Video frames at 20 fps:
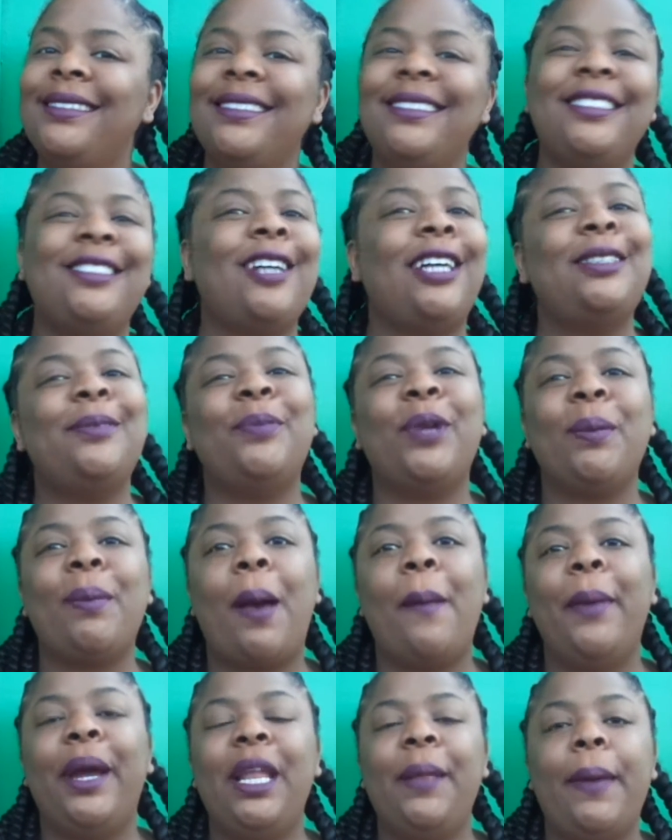started to bring my
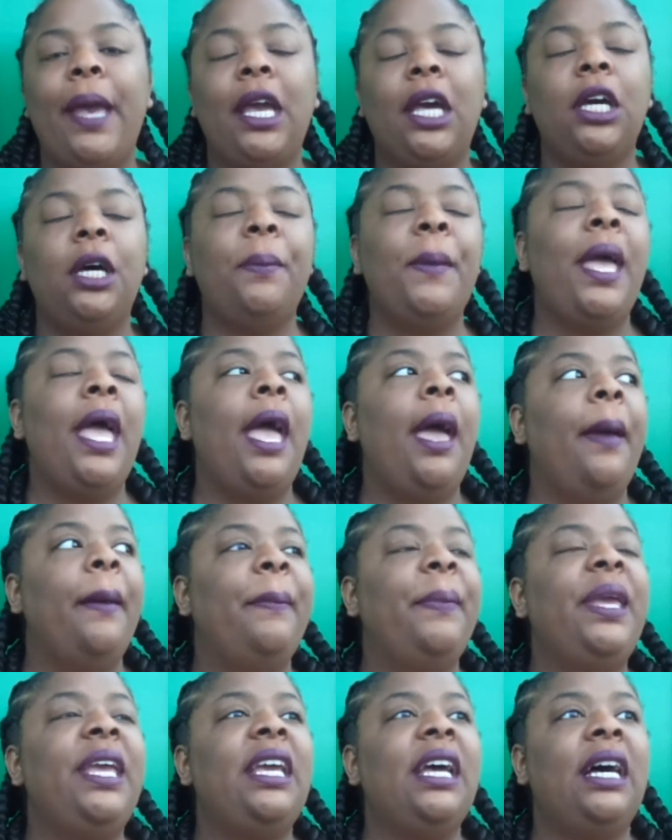money back up
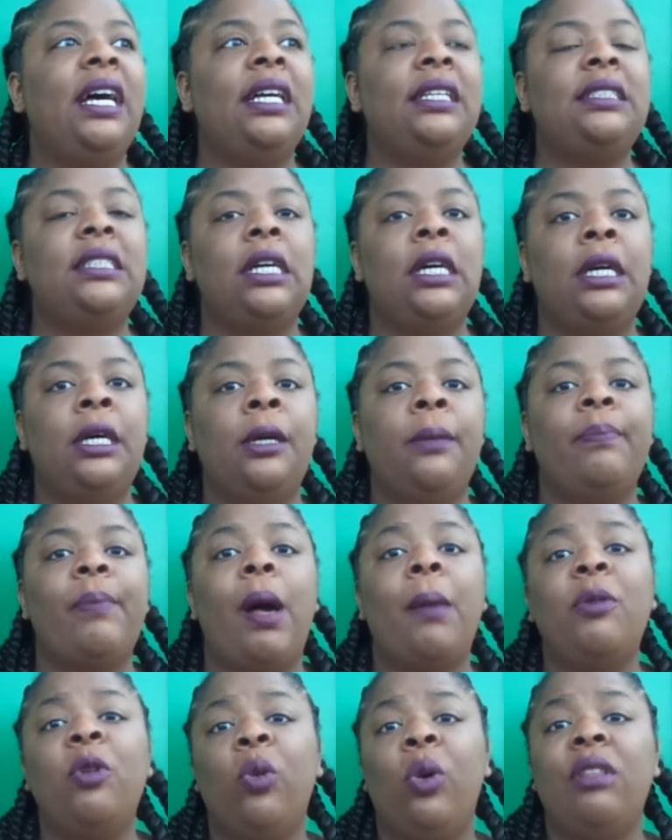because
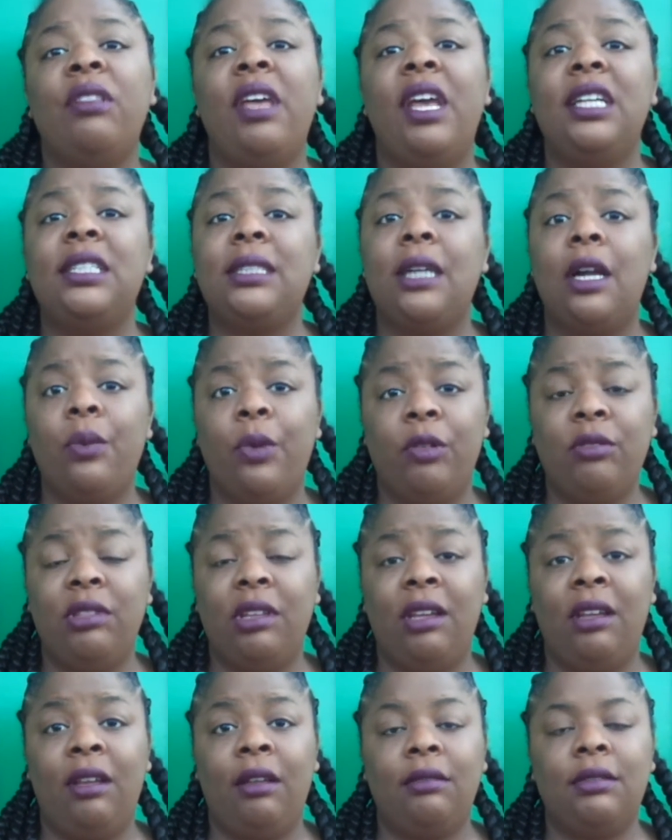I'm doing the SRO
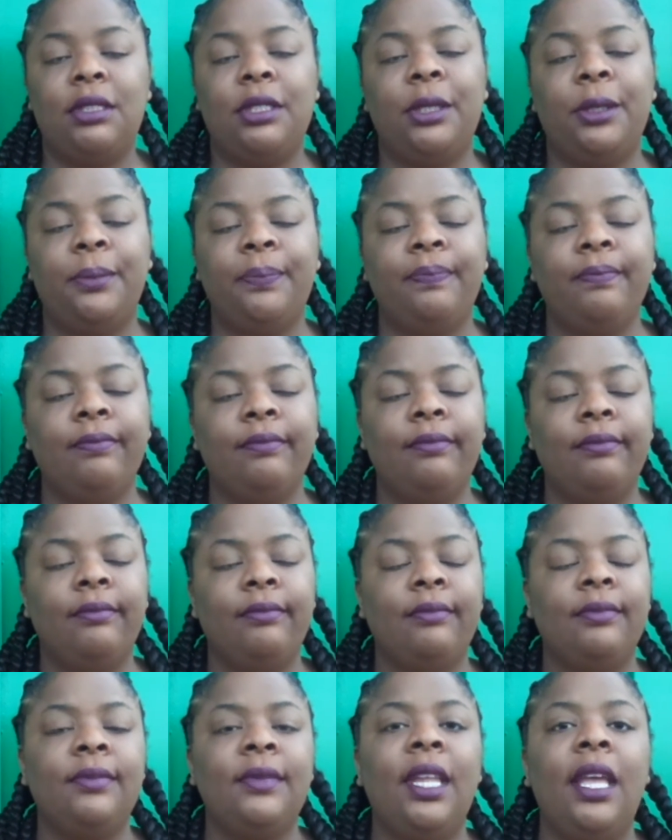thing. So
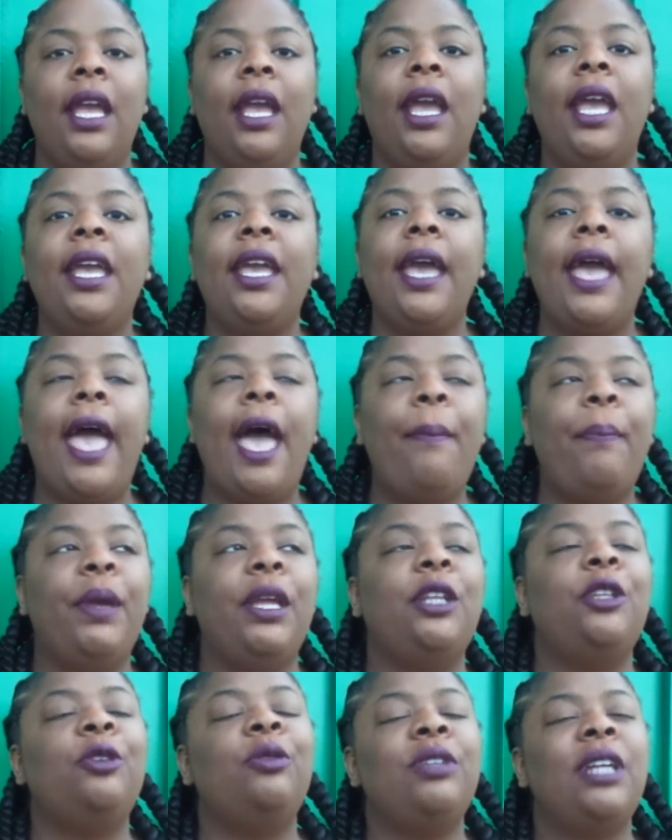it can happen.
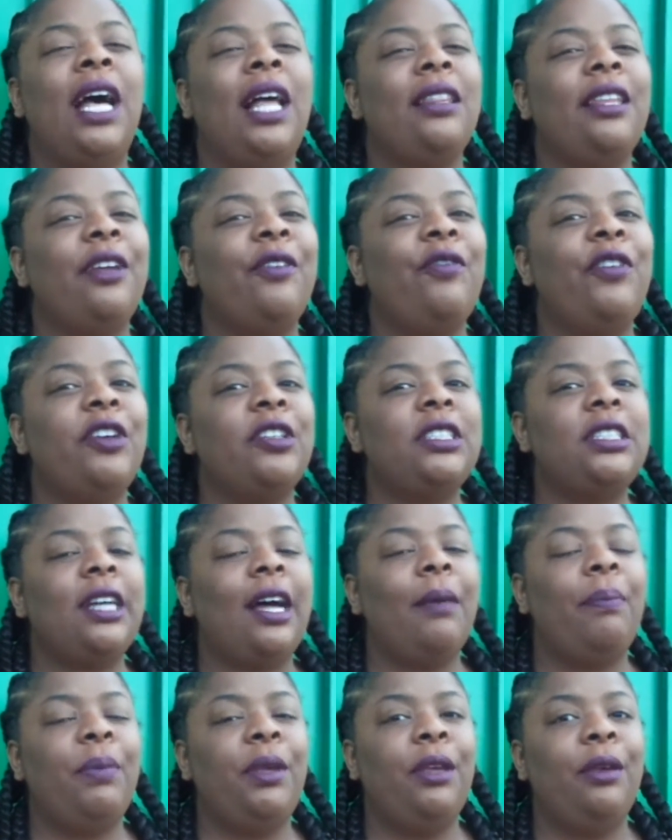Do not let fear
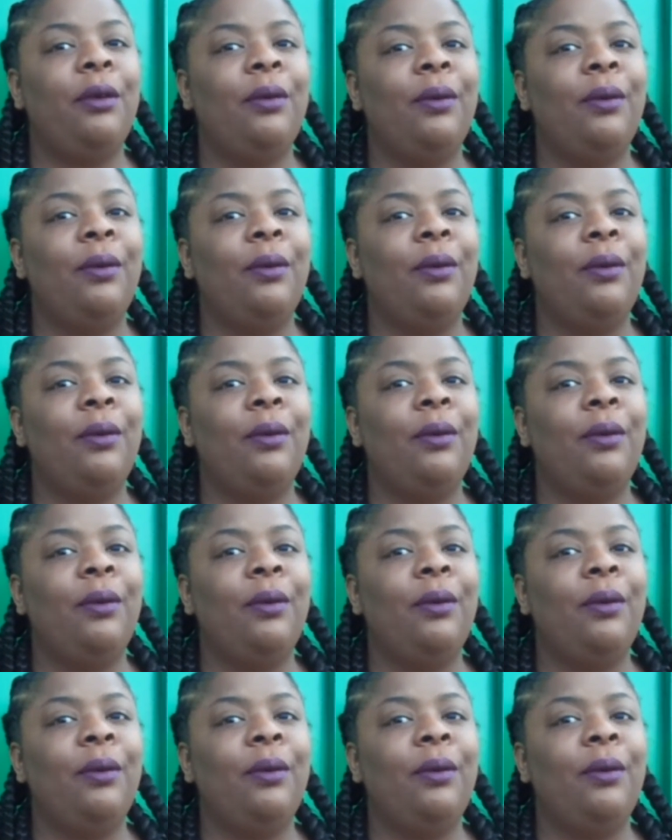stop you.